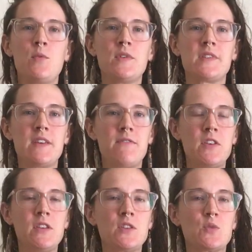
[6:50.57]
was like
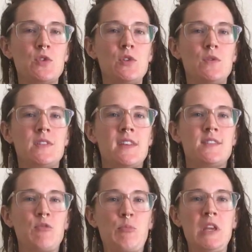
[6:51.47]
feeling this renewed
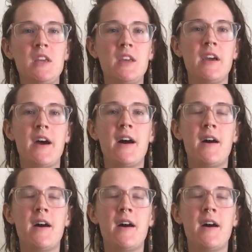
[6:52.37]
sense of being.